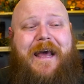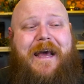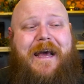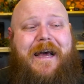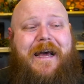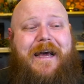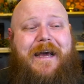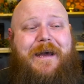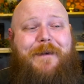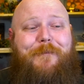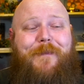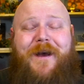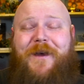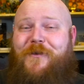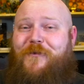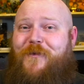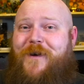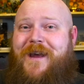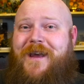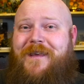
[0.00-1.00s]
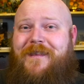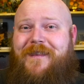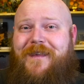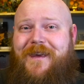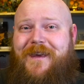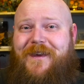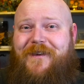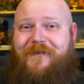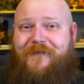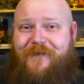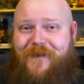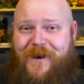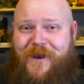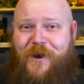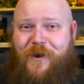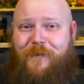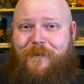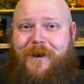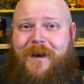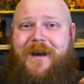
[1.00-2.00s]
By the way, the
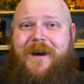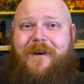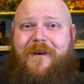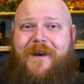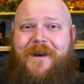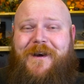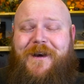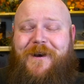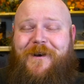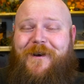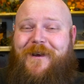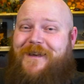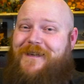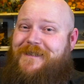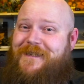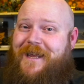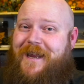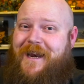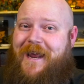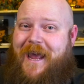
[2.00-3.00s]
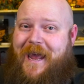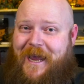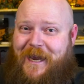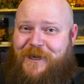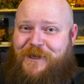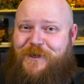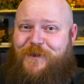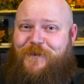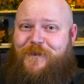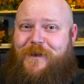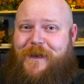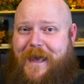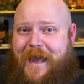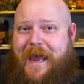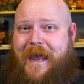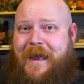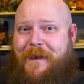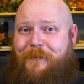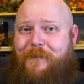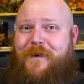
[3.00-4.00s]
video player on here is an actual
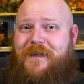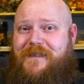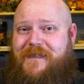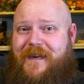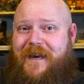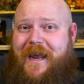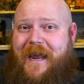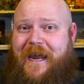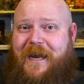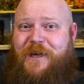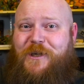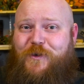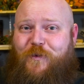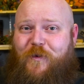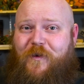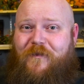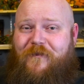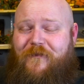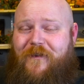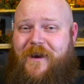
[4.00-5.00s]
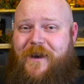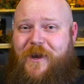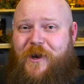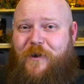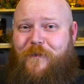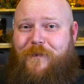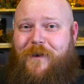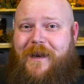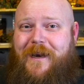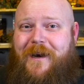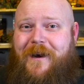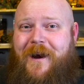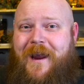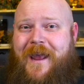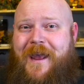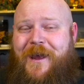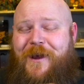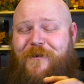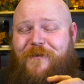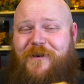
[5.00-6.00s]
app. It's an actual video player,
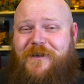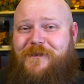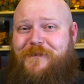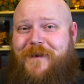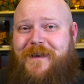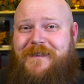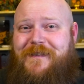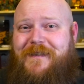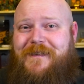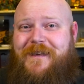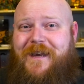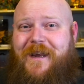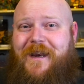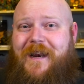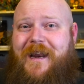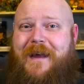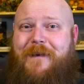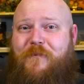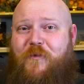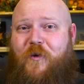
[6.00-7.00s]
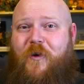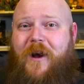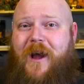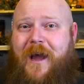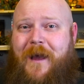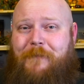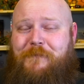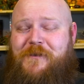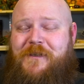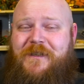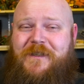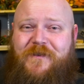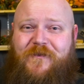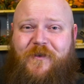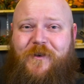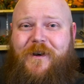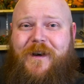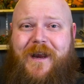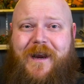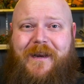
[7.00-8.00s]
which means it's got a lot more options
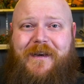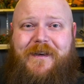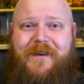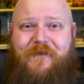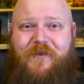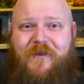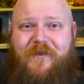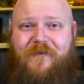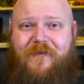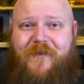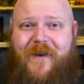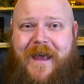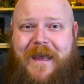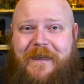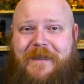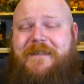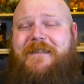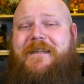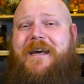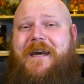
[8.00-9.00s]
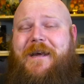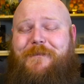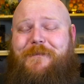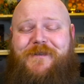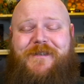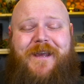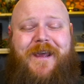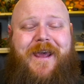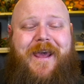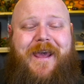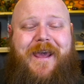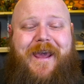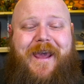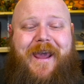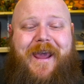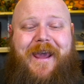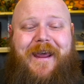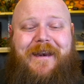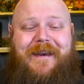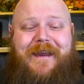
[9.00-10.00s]
for a lot of different file types.
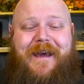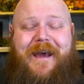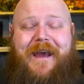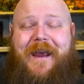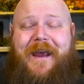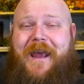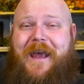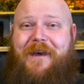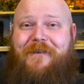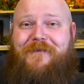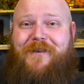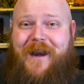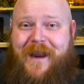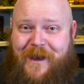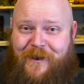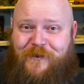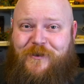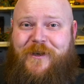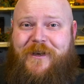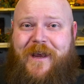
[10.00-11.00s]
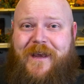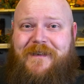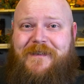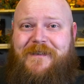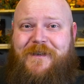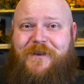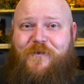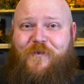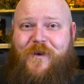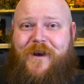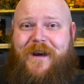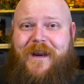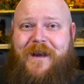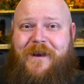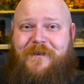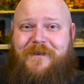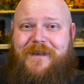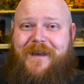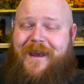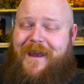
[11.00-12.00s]
And I have now tested one
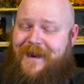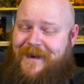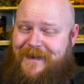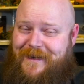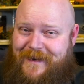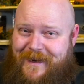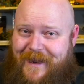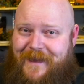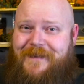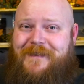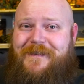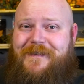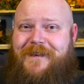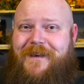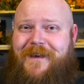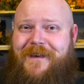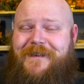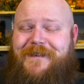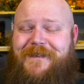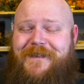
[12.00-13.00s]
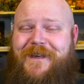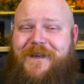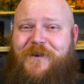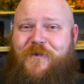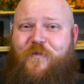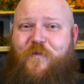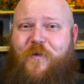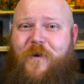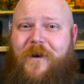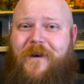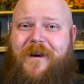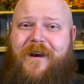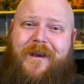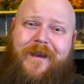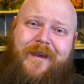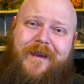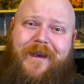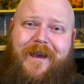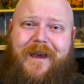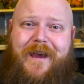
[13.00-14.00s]
out, and yes, it did work.
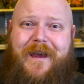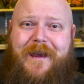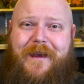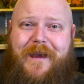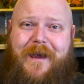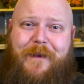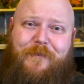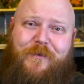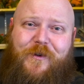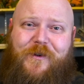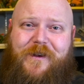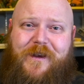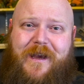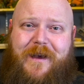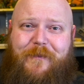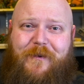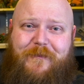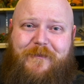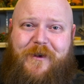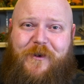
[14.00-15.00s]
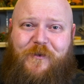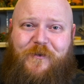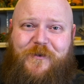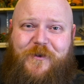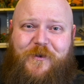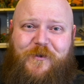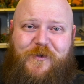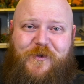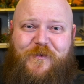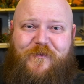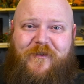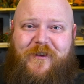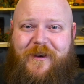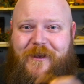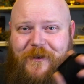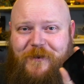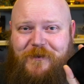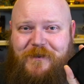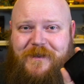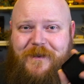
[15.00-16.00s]
I pulled a couple of my old YouTube
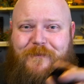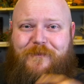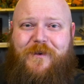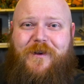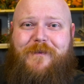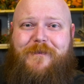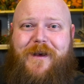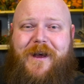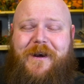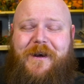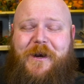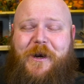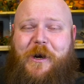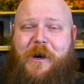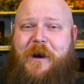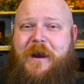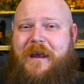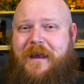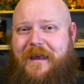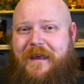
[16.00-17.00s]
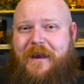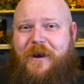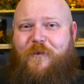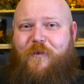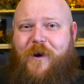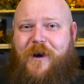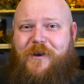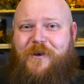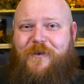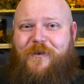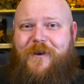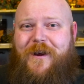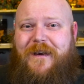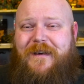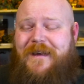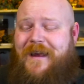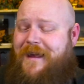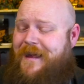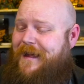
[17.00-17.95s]
videos, put them on here. It worked great.